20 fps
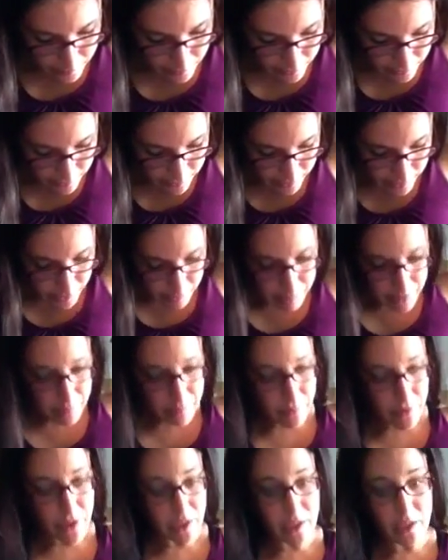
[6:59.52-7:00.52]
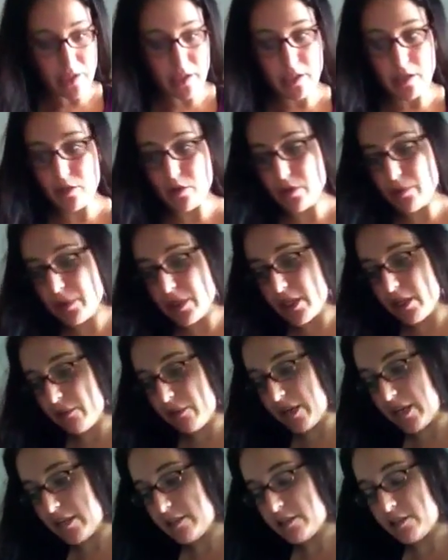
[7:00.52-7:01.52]
Clean him up really good. Normally what
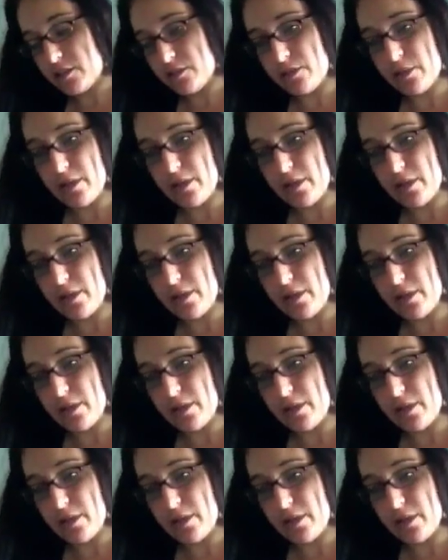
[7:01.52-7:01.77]
I do